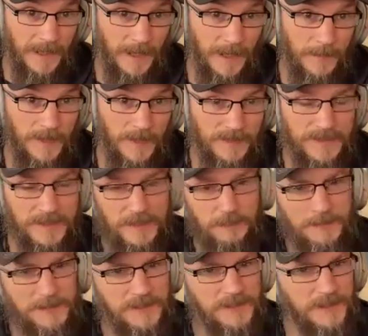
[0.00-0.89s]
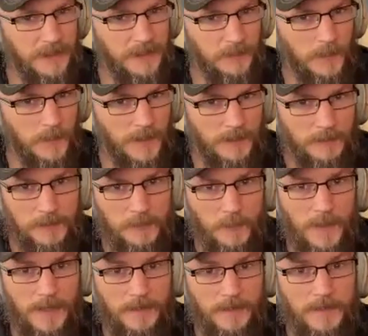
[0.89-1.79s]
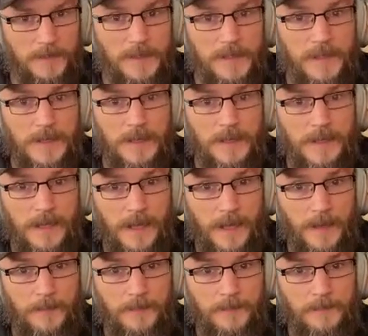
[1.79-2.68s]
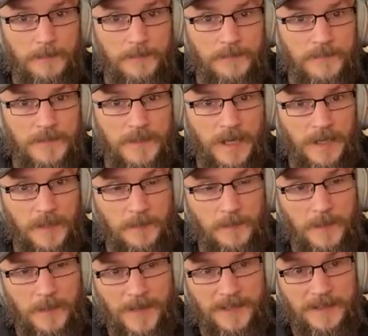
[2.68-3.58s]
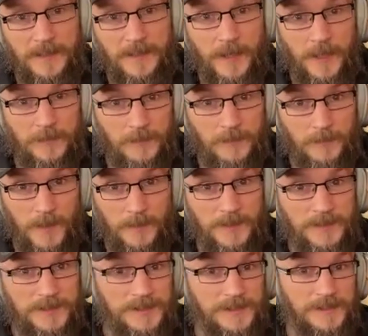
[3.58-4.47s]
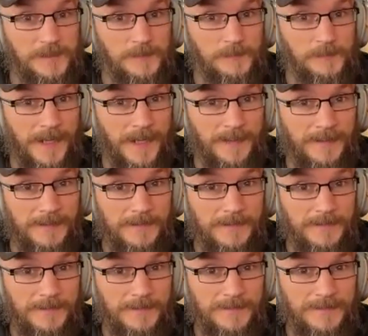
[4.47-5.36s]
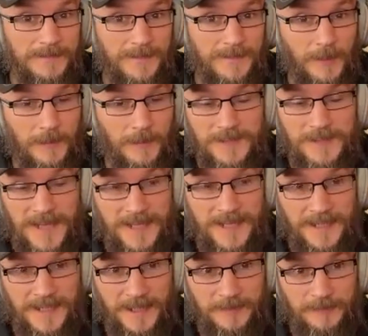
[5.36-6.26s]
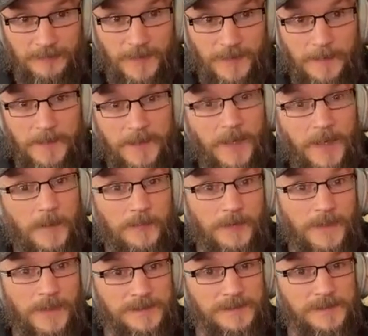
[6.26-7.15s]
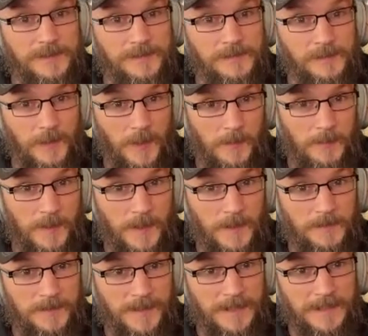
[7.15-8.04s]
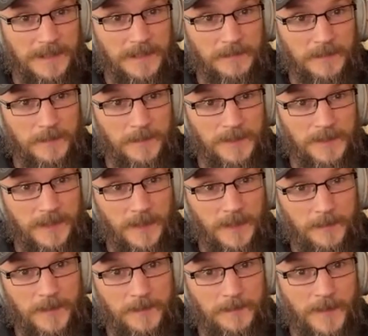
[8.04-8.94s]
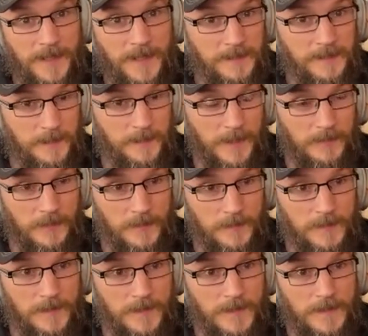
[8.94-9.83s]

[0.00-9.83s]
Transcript: Um, I think she was a sex worker as well. Um, and her mum hadn't heard from her, but she'd spent those eight years wrapping up presents for her birthday and leaving them in the cupboard in Becky's bedroom